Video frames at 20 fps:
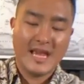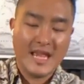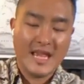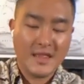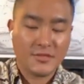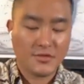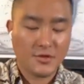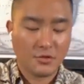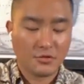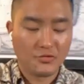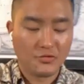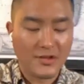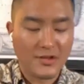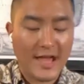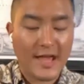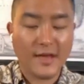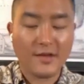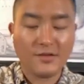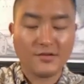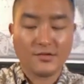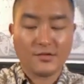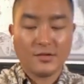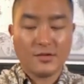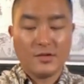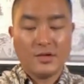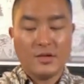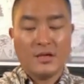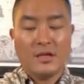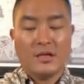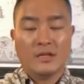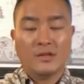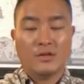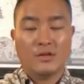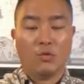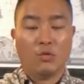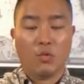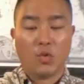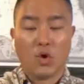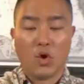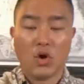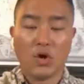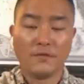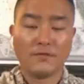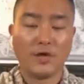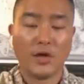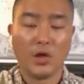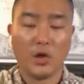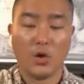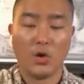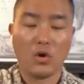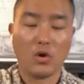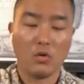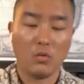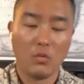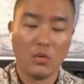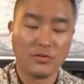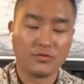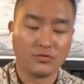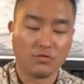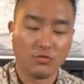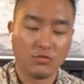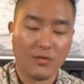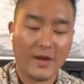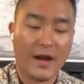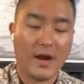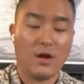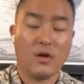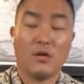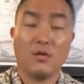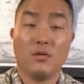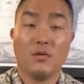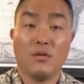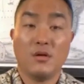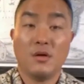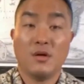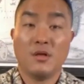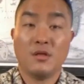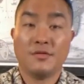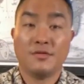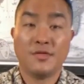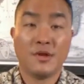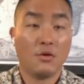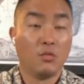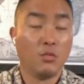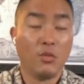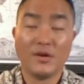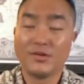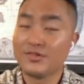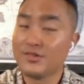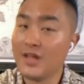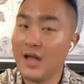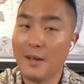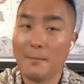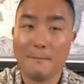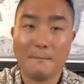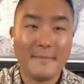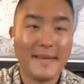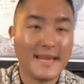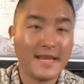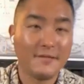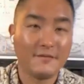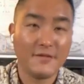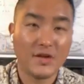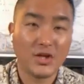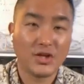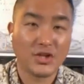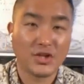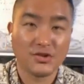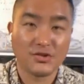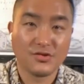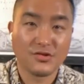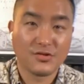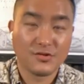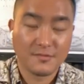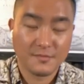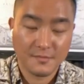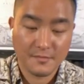In those days, the word of the Lord was rare. There was not many visions.